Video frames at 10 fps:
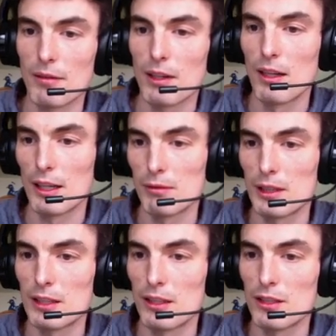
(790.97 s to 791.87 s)
Collect
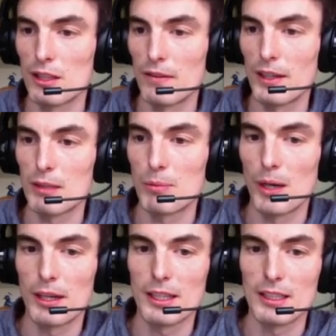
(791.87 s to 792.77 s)
research, surveys,
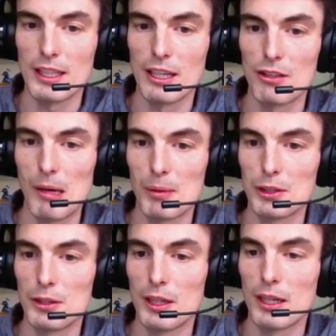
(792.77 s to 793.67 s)
product testing, and
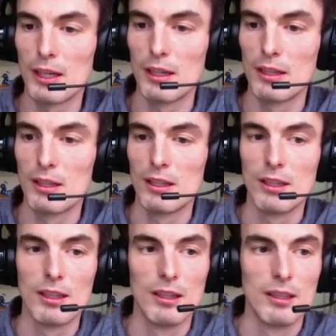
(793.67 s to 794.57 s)
troubleshooting.
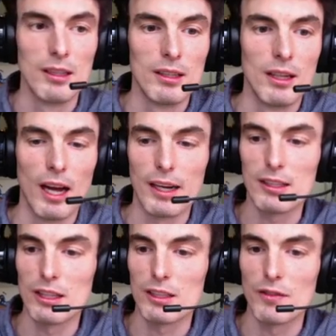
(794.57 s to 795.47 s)
I
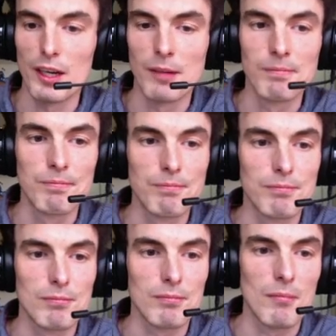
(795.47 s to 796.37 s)
guess that's fair.
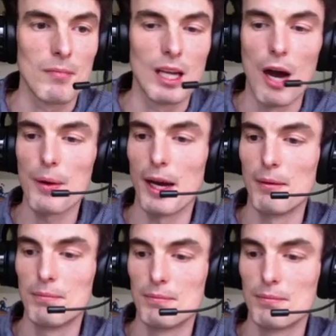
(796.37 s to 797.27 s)

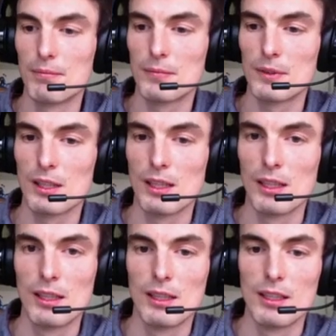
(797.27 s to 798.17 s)
Okay.
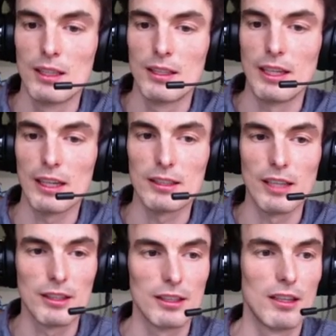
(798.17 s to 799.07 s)
Next
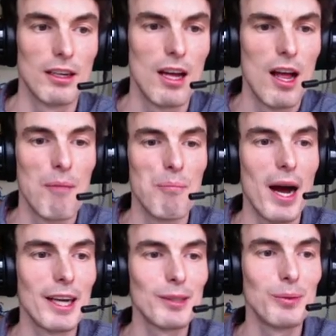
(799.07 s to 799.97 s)
section.
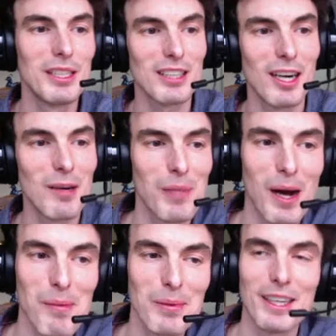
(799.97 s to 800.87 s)
My tweets are
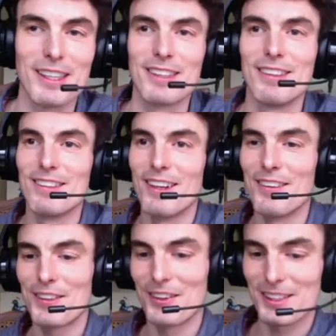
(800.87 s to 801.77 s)
public.
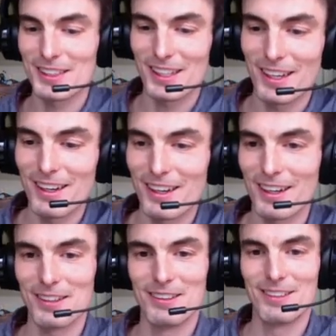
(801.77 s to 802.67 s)
Of course they
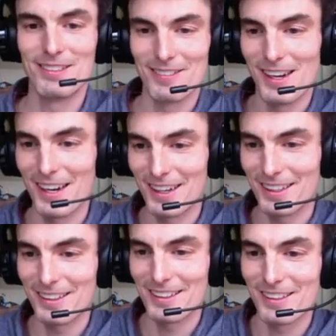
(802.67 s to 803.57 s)
are. Why are
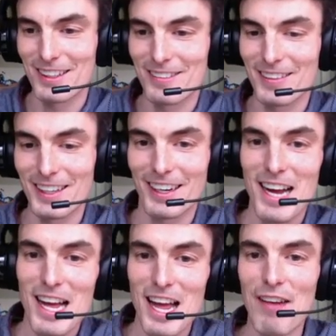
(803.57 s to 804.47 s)
you doing Twitter?
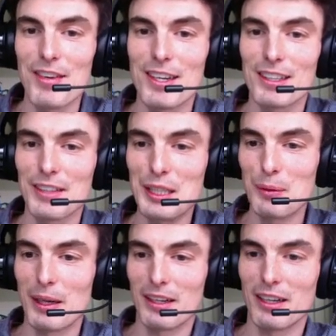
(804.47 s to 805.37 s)
If you're doing
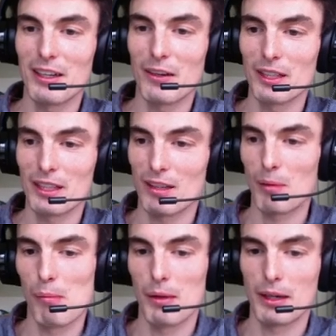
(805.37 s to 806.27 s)
Twitter and you don't think they're
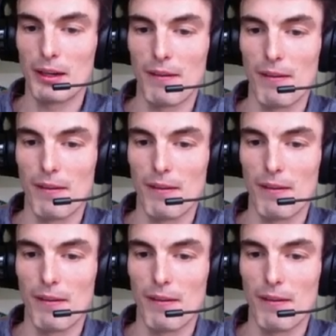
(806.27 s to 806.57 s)
public,